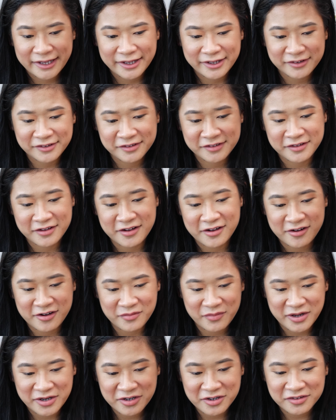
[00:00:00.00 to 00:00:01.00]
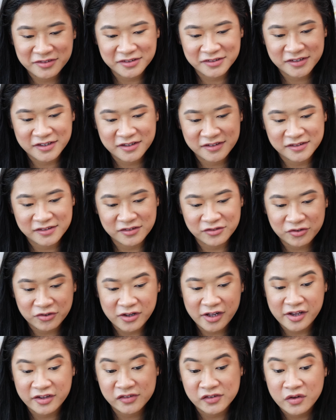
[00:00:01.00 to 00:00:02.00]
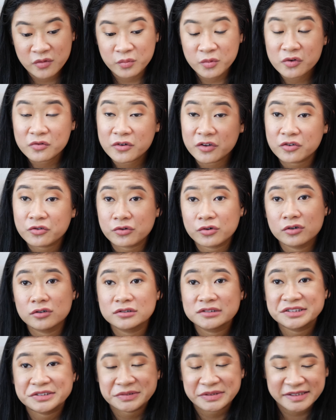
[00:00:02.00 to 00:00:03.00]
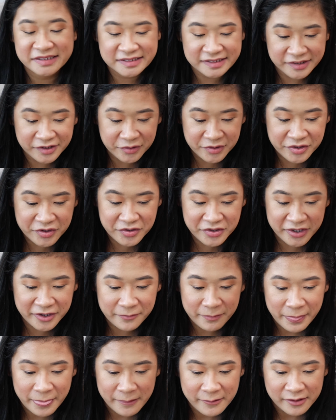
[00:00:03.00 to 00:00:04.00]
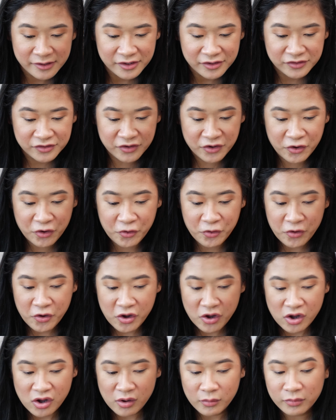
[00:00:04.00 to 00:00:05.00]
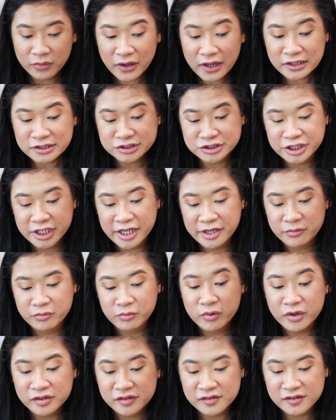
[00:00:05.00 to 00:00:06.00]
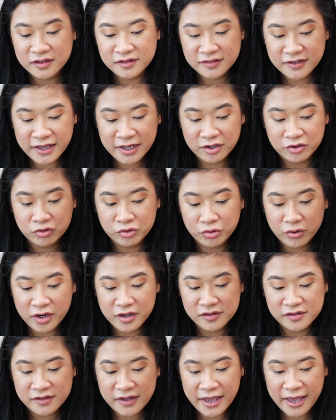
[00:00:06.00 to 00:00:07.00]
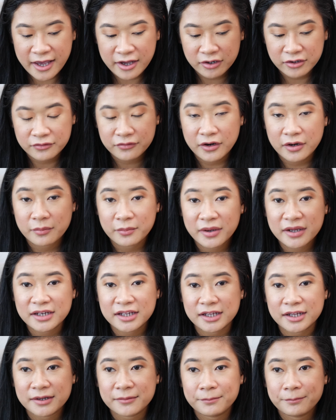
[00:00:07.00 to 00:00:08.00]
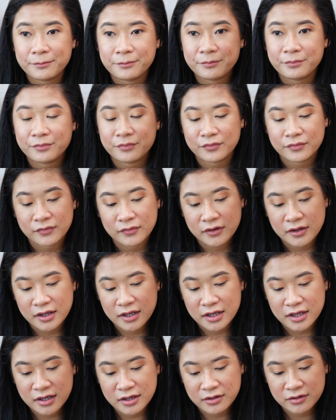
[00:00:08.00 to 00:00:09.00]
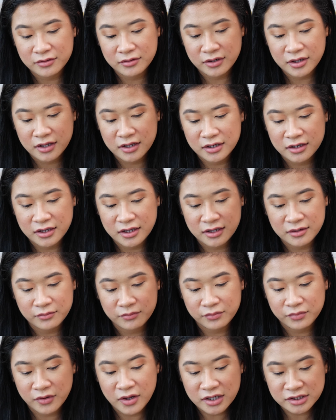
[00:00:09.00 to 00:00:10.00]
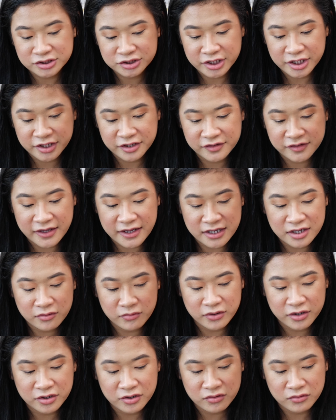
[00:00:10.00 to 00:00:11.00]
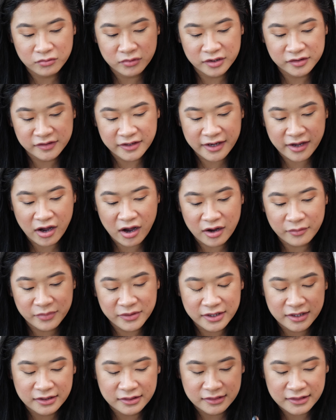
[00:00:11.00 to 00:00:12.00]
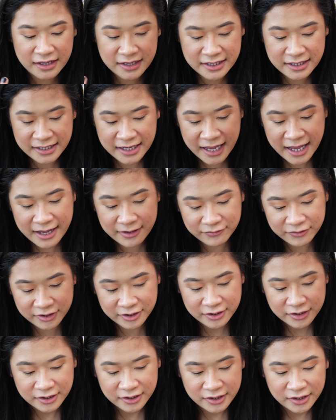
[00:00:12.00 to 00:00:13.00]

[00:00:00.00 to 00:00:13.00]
he's, on my notes, it says centralized, move control to a single unit. So blockchain wants to take trust out of our money. And, and, and blockchain is anyone who wants a copy, they can have it